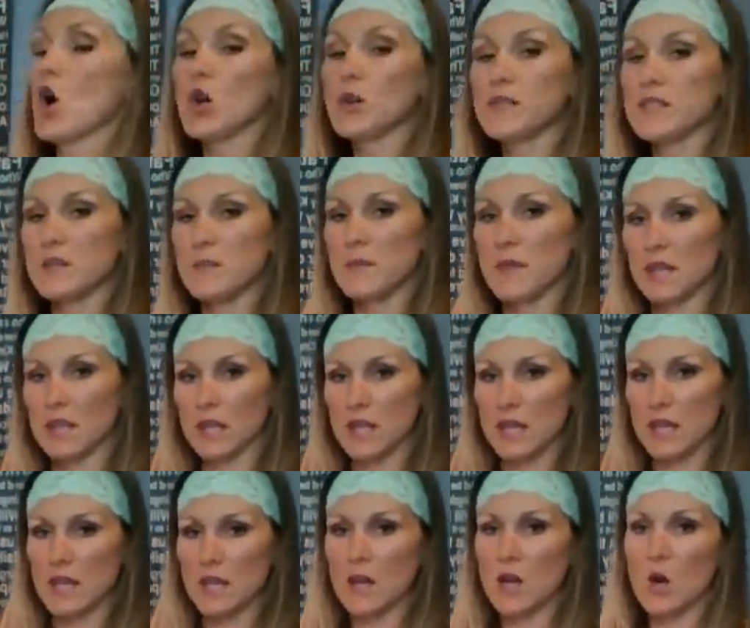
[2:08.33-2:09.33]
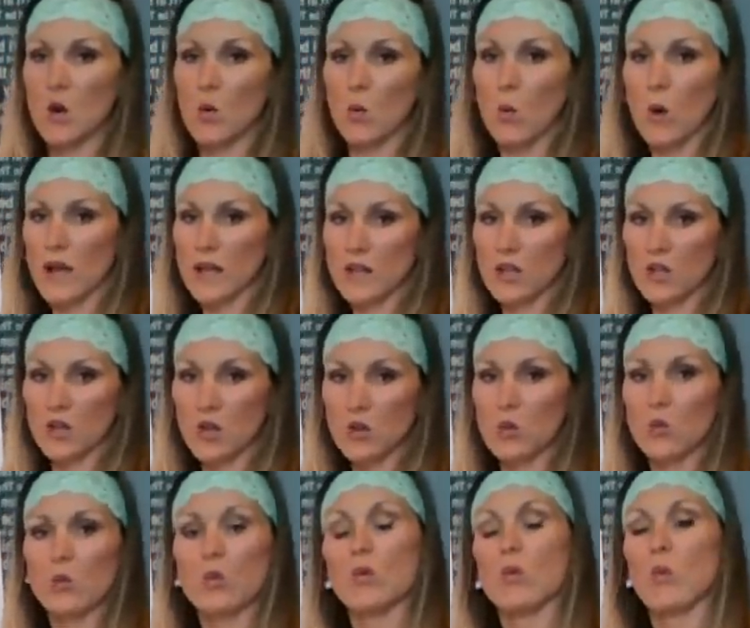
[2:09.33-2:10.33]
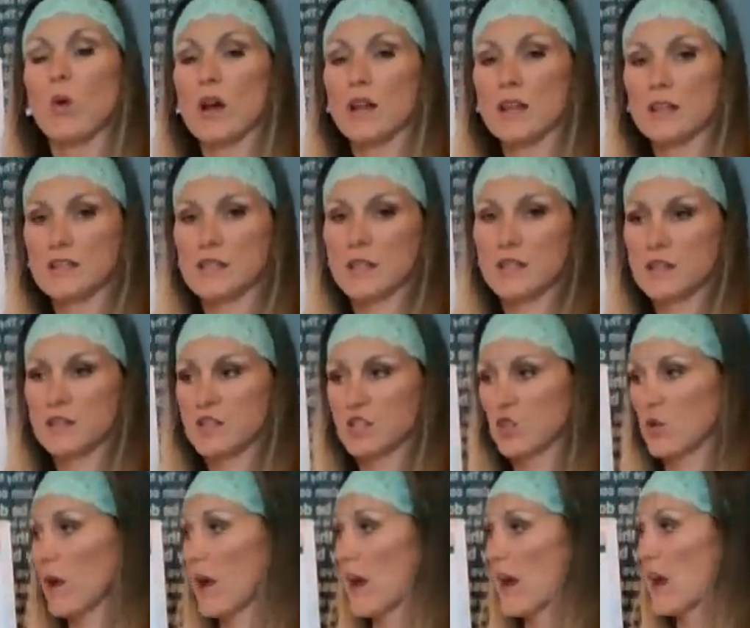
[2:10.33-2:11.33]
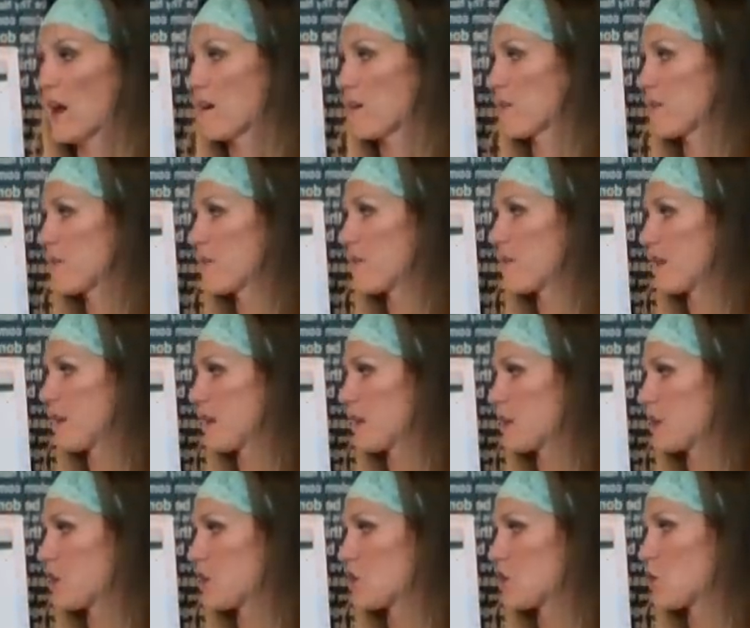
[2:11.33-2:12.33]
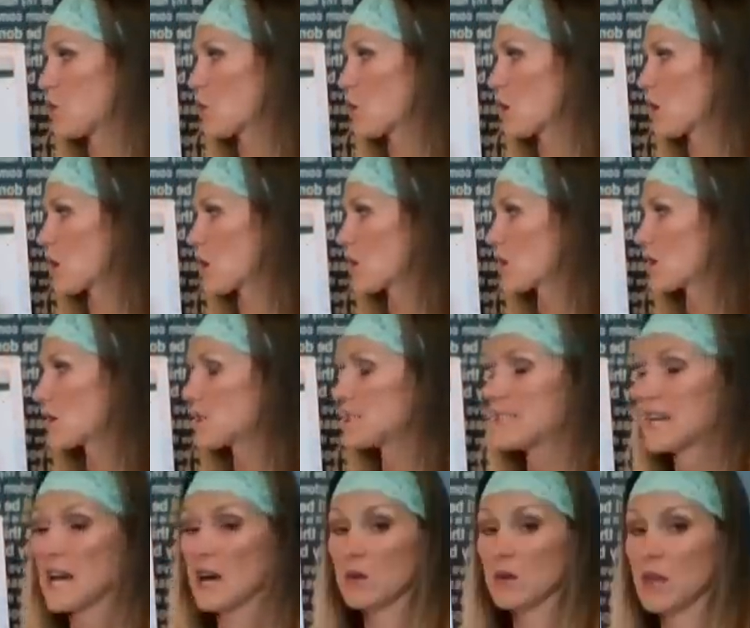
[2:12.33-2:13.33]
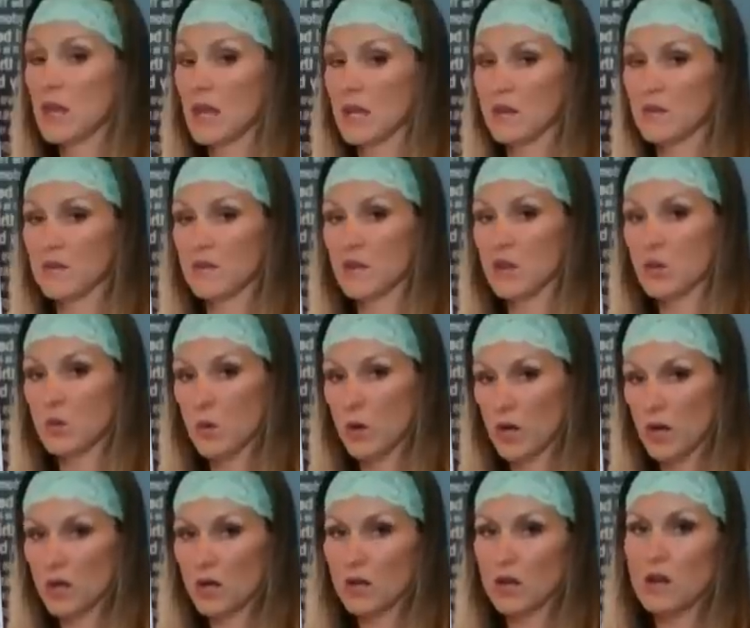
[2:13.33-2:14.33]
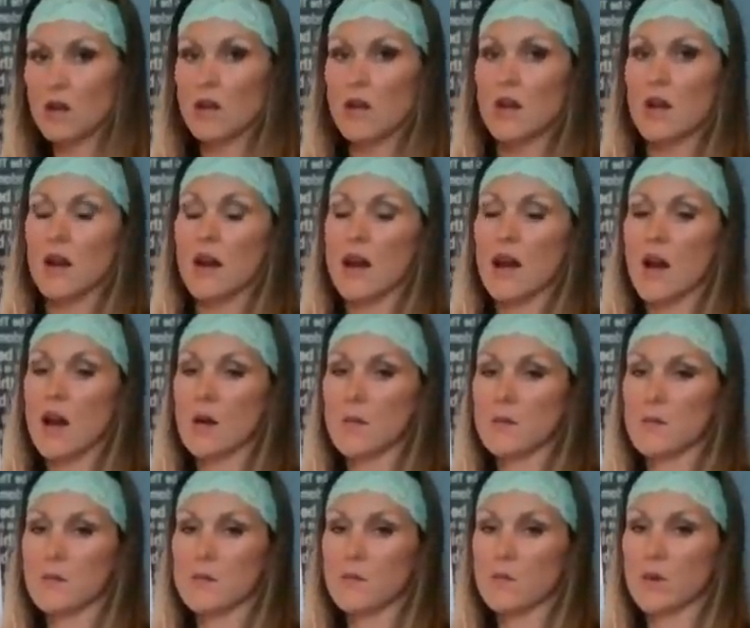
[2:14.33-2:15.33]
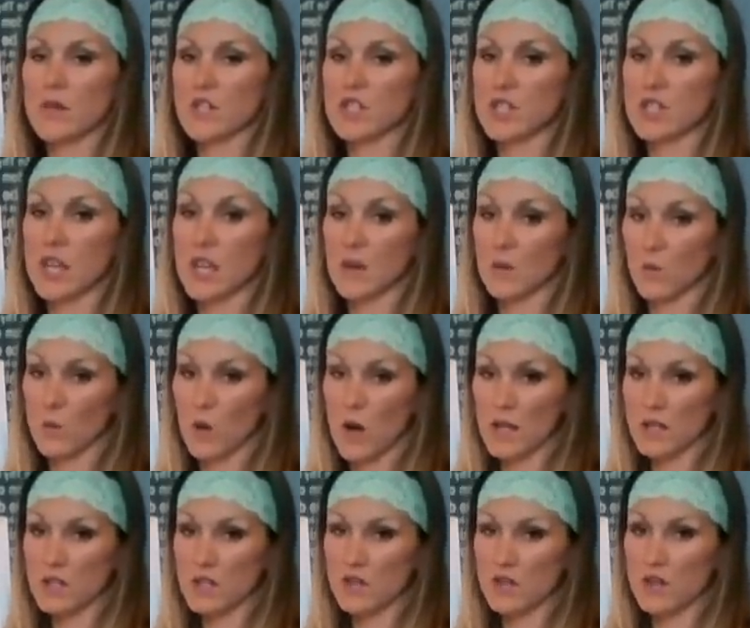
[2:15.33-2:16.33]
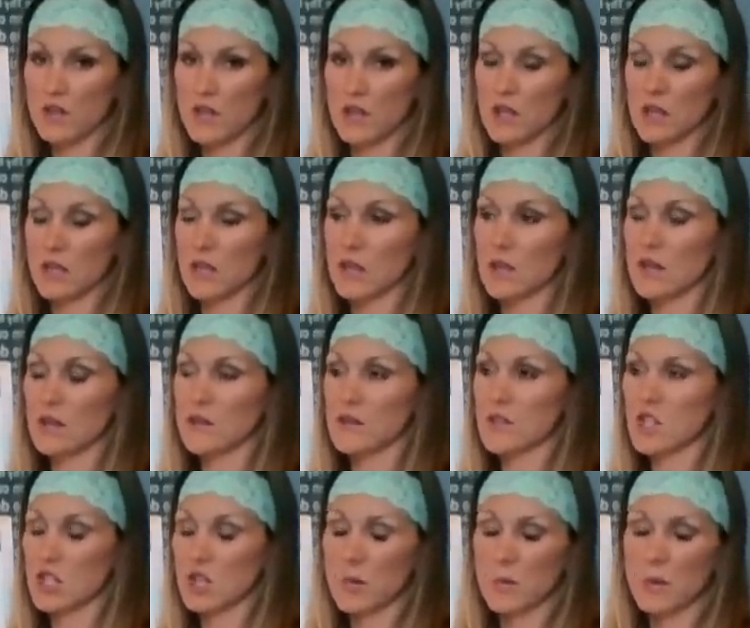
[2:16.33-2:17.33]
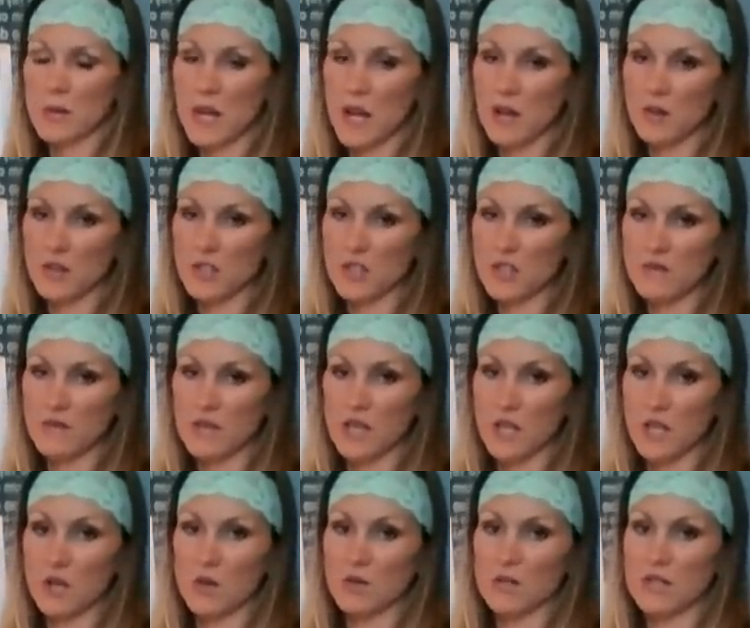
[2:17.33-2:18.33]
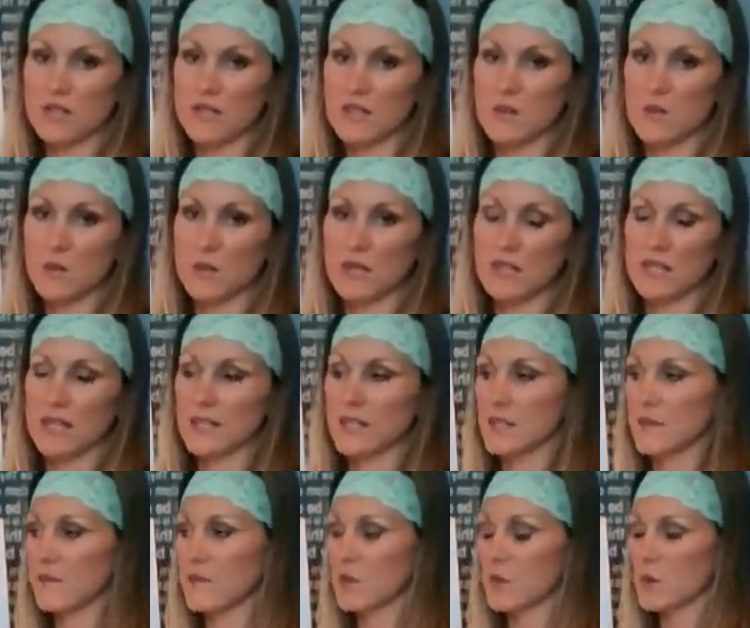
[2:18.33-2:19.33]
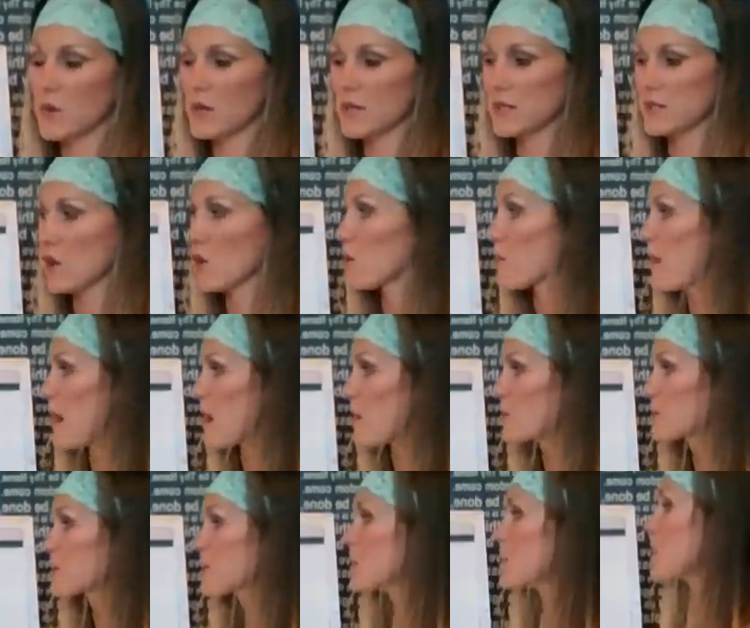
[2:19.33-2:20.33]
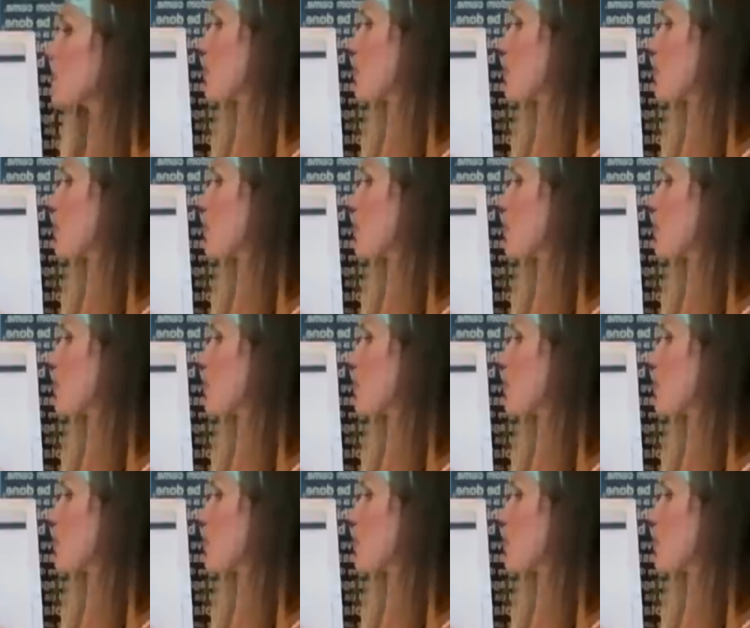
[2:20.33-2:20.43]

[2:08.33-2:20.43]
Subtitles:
ultimately what you will want to have in your downline viewer, which again, watch the terminology video to see what the downline viewer is all about.